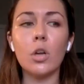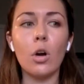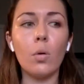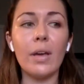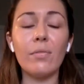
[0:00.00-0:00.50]

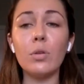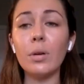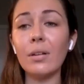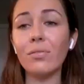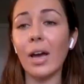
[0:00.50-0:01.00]
So if
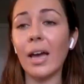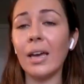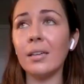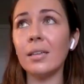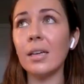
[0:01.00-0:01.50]
you can
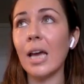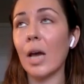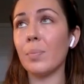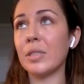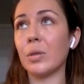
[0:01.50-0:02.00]
find
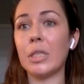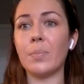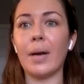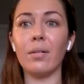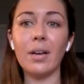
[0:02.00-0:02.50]

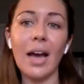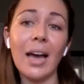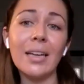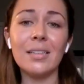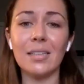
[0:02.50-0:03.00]
episodes about
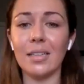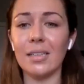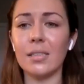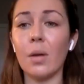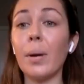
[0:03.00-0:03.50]

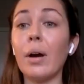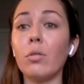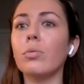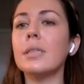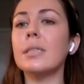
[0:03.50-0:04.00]
kindness,
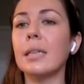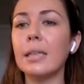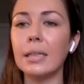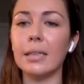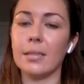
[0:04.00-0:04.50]
about
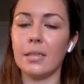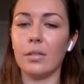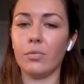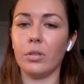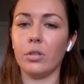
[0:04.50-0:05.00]

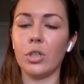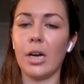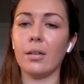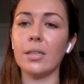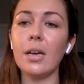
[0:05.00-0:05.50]
resiliency for your
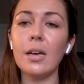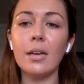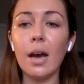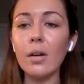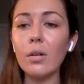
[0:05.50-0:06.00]
child,
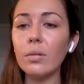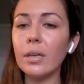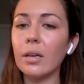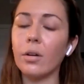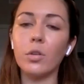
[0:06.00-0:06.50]
not
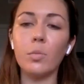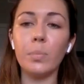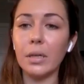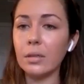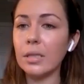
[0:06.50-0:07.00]
only are you
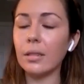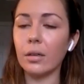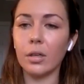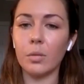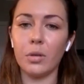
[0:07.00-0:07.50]
building
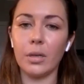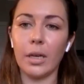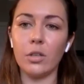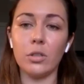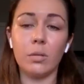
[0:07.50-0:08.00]
their
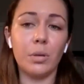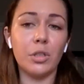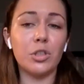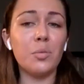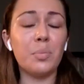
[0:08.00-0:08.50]
communication,
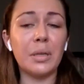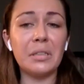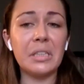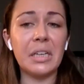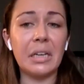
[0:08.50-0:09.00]
but you're
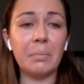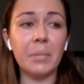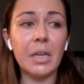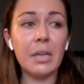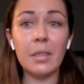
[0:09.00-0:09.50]

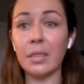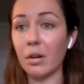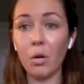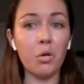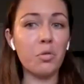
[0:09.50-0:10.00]
building
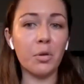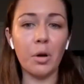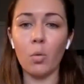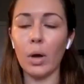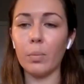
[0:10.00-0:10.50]
their
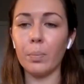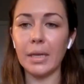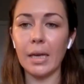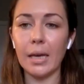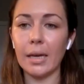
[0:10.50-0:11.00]
overall
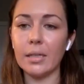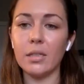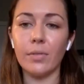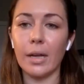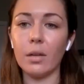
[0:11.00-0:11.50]
well-being
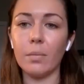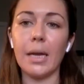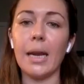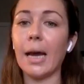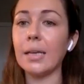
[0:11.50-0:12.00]
and
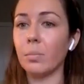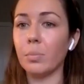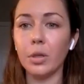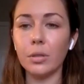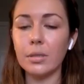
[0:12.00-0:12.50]
development as a
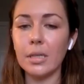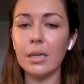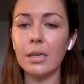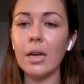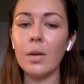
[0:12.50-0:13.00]

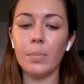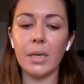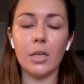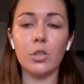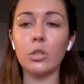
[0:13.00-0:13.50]
person
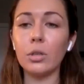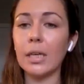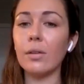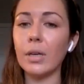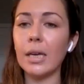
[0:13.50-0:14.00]
because you're
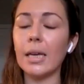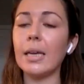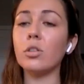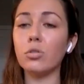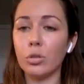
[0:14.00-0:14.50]
giving
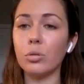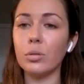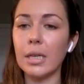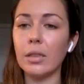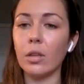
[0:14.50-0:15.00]
and
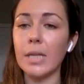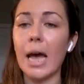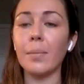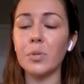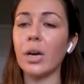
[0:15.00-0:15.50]
introducing those
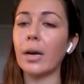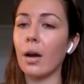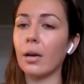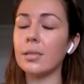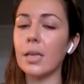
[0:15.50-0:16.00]

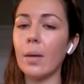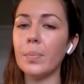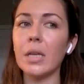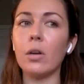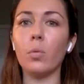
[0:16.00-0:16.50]
abstract
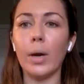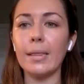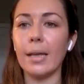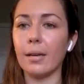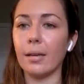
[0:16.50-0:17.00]
concepts in a
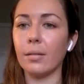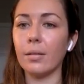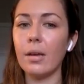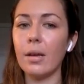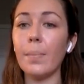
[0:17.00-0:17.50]
way that is
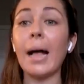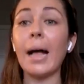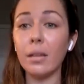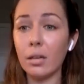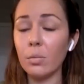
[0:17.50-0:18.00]

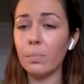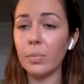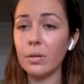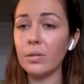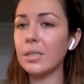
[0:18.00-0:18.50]

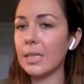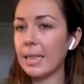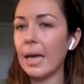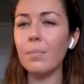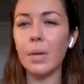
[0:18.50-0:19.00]
palatable
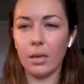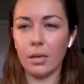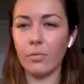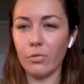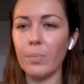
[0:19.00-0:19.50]
to them
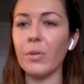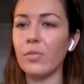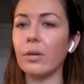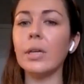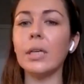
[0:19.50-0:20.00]
and from a
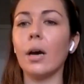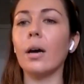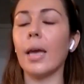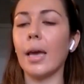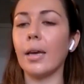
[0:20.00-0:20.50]
very
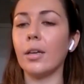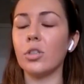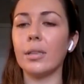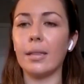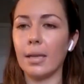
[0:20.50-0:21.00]
young
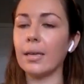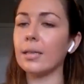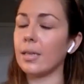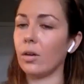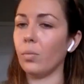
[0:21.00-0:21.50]
age and that they
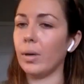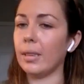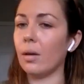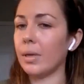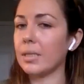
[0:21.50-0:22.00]
can take
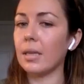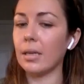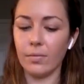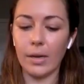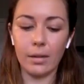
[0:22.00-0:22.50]
with them as
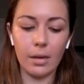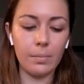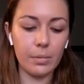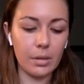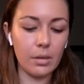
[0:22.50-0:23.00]
they develop.
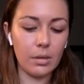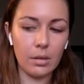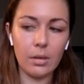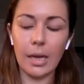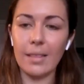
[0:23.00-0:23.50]

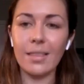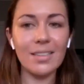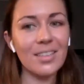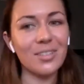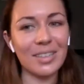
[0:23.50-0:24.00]
Yeah,
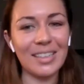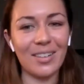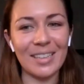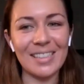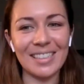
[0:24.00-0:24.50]
that's a
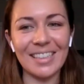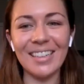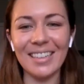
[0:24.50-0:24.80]
tricky question.